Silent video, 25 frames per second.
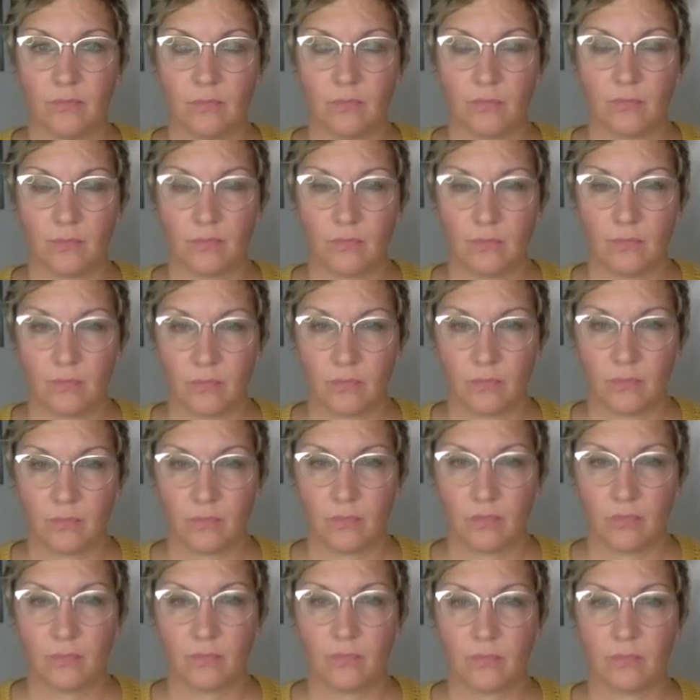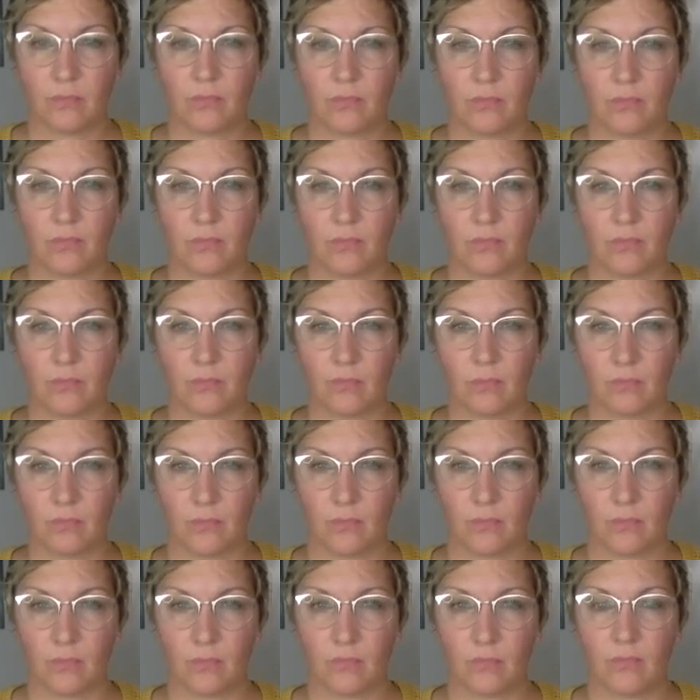
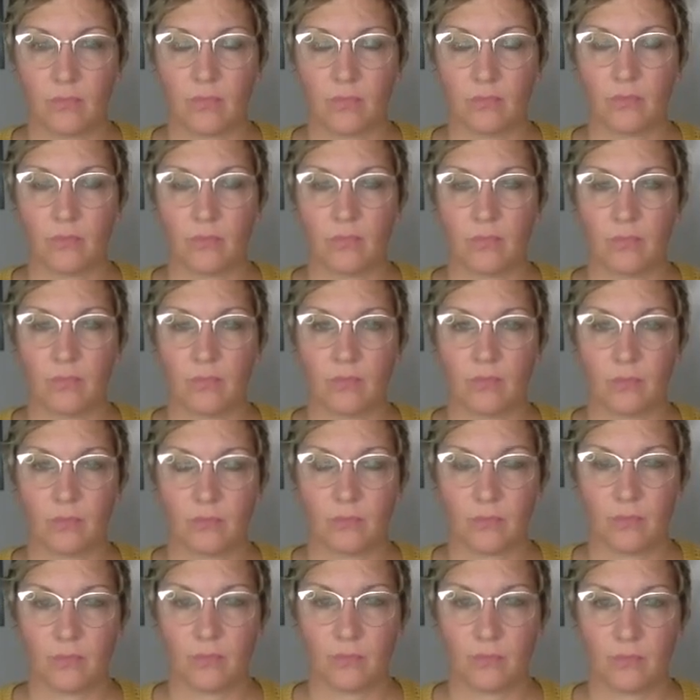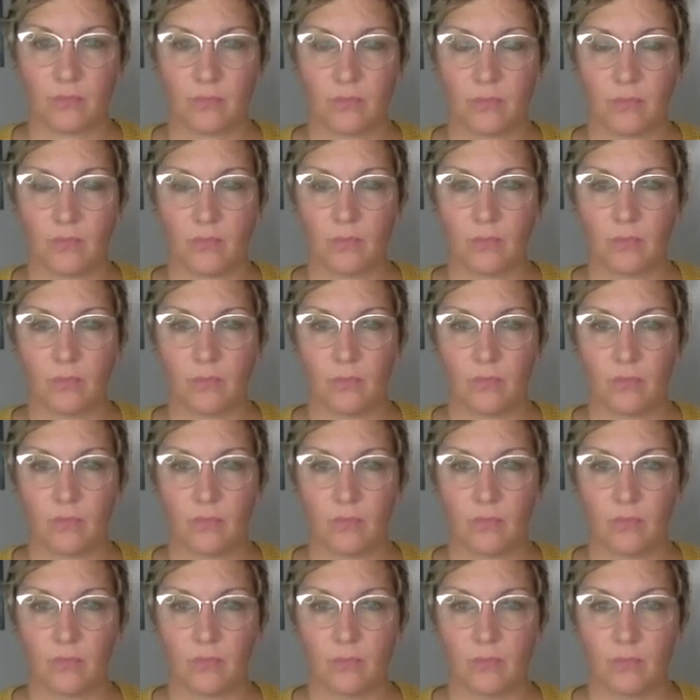
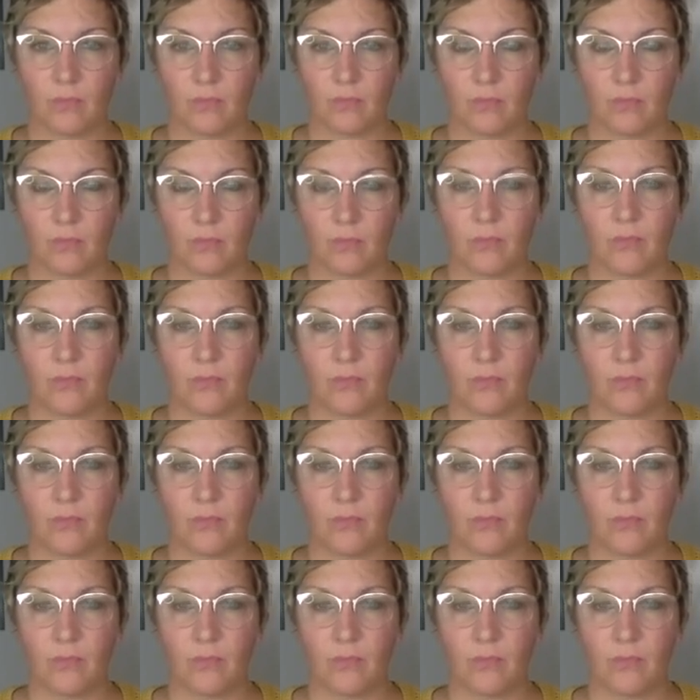No words are spoken by the person on screen.